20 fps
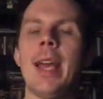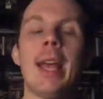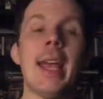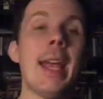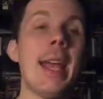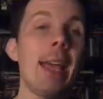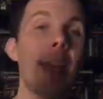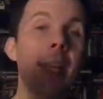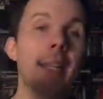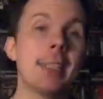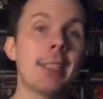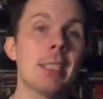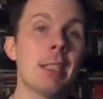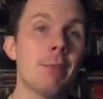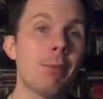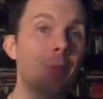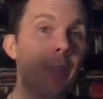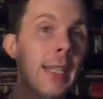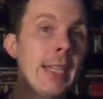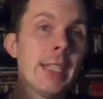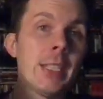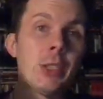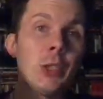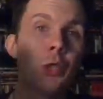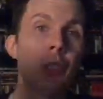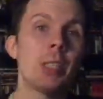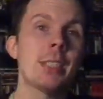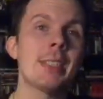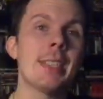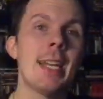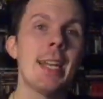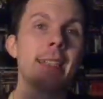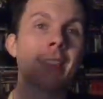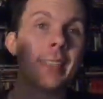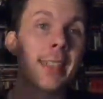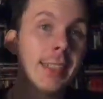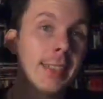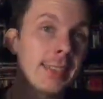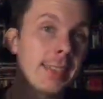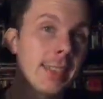And it's just as
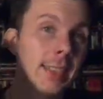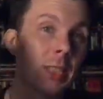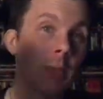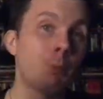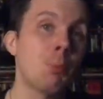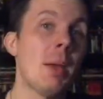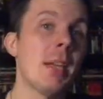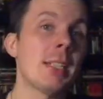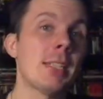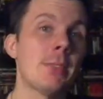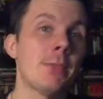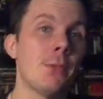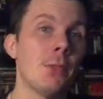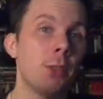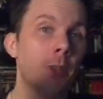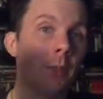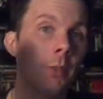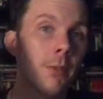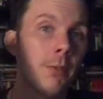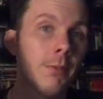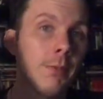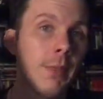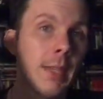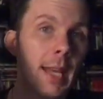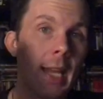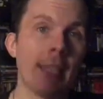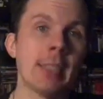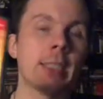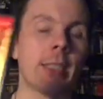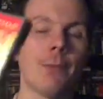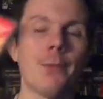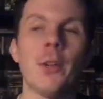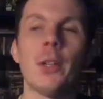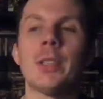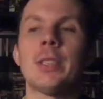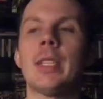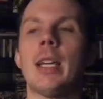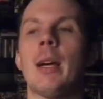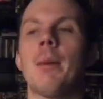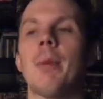suspenseful as the
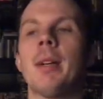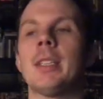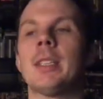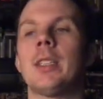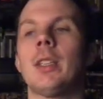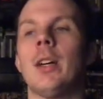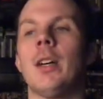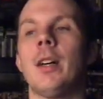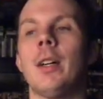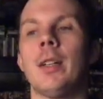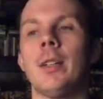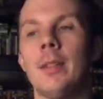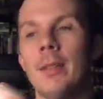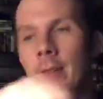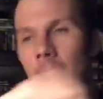first time I saw it.